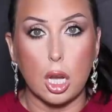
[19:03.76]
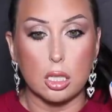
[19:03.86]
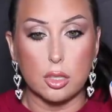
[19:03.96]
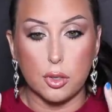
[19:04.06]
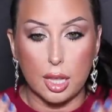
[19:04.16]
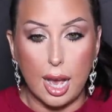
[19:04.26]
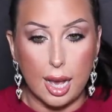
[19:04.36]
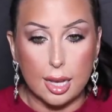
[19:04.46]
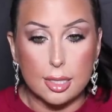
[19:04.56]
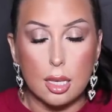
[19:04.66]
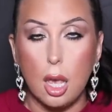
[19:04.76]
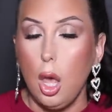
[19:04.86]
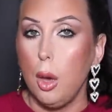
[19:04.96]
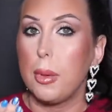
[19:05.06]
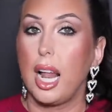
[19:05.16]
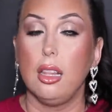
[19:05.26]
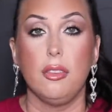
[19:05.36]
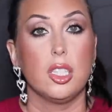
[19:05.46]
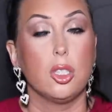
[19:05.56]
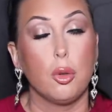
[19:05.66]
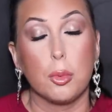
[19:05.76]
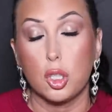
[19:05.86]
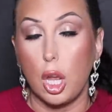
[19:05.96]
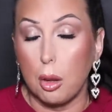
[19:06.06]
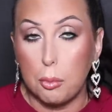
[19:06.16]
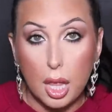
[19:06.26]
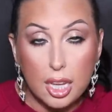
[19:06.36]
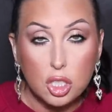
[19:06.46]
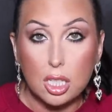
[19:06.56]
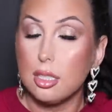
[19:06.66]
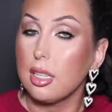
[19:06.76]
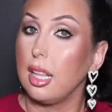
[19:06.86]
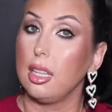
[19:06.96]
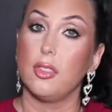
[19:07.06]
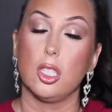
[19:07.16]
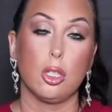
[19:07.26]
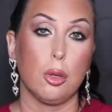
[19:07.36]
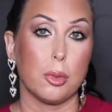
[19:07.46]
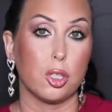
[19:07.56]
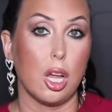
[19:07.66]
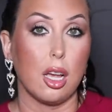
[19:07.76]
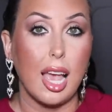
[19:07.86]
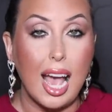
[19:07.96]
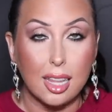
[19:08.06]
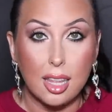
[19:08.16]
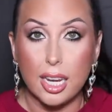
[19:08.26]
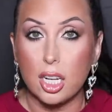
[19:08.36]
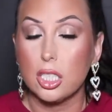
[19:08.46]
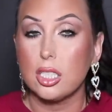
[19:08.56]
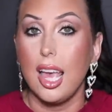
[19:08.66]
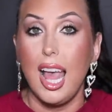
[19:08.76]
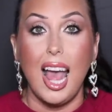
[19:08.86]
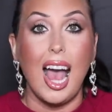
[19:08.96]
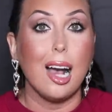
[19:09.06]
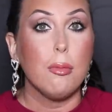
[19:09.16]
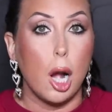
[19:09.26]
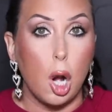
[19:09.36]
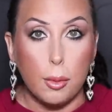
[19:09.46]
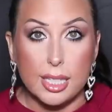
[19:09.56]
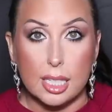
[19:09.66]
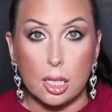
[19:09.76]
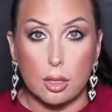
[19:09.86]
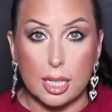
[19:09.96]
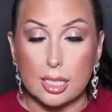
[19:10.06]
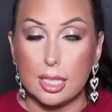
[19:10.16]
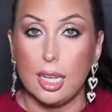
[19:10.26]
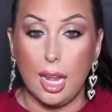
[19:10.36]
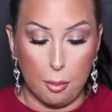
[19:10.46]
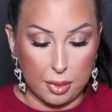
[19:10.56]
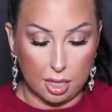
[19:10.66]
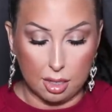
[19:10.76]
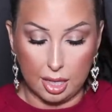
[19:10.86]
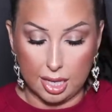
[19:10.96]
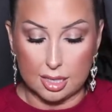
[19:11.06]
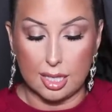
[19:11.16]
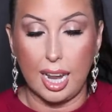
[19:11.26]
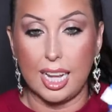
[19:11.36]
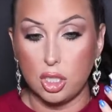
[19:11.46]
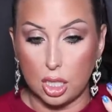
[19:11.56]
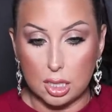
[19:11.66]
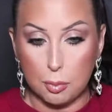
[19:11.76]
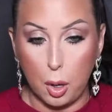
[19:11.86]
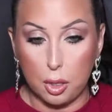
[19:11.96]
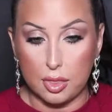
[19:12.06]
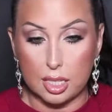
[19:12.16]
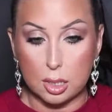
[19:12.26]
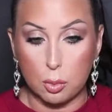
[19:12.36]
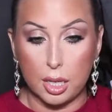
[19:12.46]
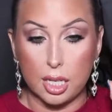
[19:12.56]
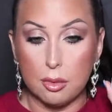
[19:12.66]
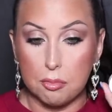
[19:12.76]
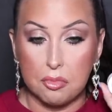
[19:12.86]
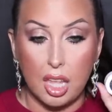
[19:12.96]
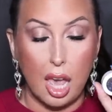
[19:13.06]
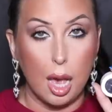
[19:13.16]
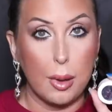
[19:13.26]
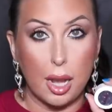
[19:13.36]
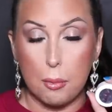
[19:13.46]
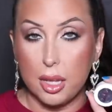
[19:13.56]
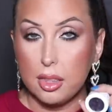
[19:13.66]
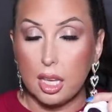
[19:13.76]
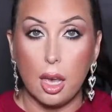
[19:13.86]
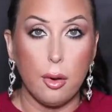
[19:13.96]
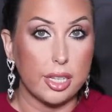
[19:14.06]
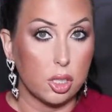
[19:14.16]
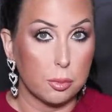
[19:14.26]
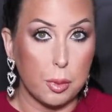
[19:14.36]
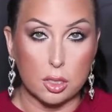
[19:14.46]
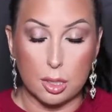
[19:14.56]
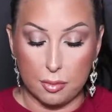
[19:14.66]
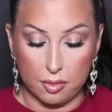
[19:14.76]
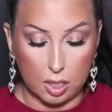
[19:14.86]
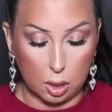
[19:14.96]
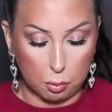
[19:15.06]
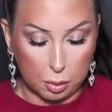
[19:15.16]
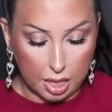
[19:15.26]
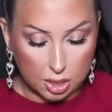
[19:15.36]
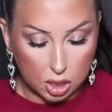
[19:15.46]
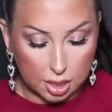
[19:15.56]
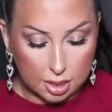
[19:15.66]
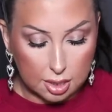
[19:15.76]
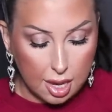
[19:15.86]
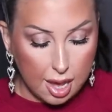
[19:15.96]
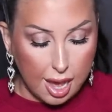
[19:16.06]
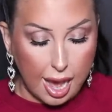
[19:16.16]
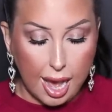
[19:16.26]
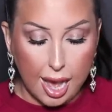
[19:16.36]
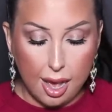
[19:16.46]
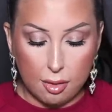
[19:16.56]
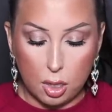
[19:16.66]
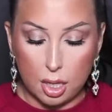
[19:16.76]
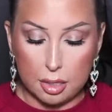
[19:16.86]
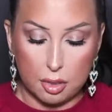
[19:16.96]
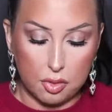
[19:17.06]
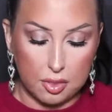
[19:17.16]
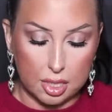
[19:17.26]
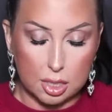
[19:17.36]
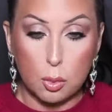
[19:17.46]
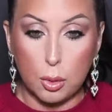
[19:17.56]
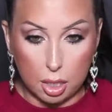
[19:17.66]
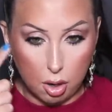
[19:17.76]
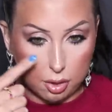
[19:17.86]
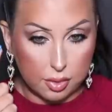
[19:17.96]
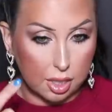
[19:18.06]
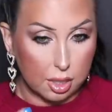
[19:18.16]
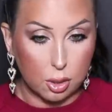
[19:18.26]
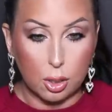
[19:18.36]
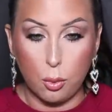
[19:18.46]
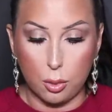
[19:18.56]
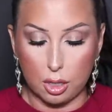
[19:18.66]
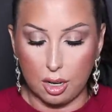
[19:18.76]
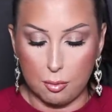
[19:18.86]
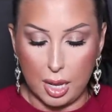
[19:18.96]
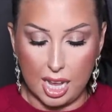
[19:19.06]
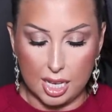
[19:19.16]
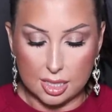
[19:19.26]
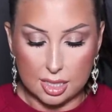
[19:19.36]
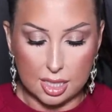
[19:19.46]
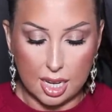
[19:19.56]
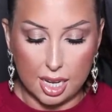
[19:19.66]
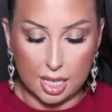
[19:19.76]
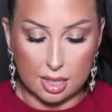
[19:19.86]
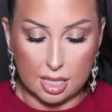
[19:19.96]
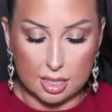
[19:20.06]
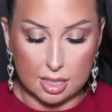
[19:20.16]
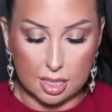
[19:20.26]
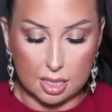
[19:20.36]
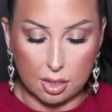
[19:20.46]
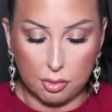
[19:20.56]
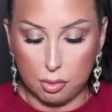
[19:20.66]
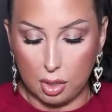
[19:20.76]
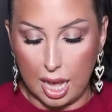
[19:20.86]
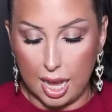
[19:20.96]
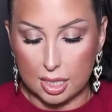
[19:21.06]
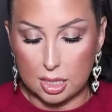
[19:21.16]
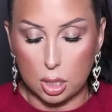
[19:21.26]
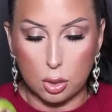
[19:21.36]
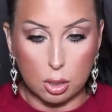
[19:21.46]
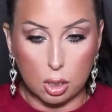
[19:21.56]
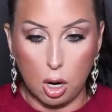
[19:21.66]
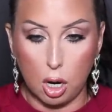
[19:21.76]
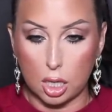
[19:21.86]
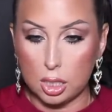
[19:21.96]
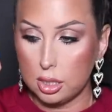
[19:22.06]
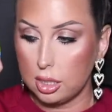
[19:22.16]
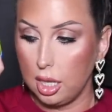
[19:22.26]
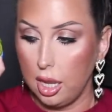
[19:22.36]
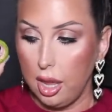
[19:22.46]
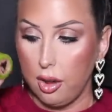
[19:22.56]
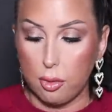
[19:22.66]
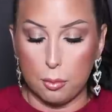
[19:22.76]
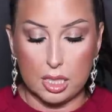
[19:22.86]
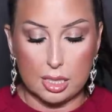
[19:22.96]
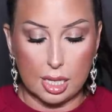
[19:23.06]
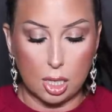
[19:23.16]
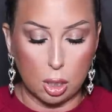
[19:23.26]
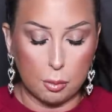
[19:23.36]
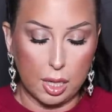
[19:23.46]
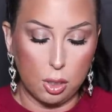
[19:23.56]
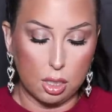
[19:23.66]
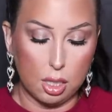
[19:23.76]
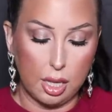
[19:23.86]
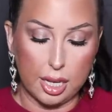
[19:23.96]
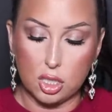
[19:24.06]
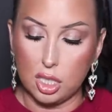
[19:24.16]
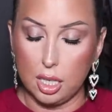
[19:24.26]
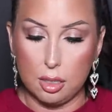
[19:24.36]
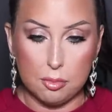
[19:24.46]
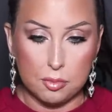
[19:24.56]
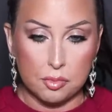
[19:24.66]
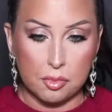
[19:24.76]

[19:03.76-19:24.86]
Shocks for the eyes, but I love the Super Shock blushes. I love the Super Shock highlighters. I'm always interested. I mean, like I said, I just bought this one about a month ago. I just bought some of the new blushes. I have on this one on the inner corner of my eyes today. This is Fly to Your Heart from the Tinkerbell collection.